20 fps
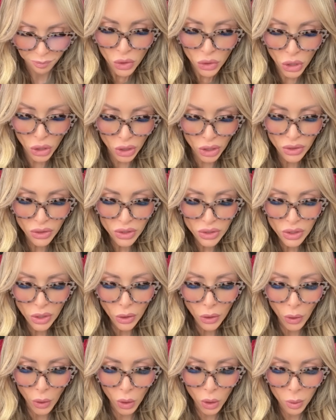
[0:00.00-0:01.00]
The earth is our
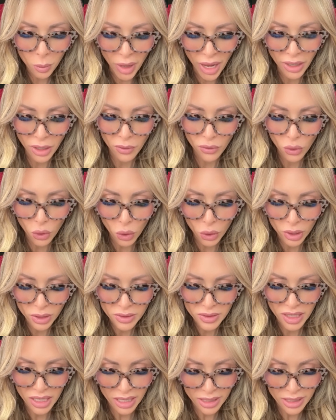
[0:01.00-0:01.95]
home and, of course,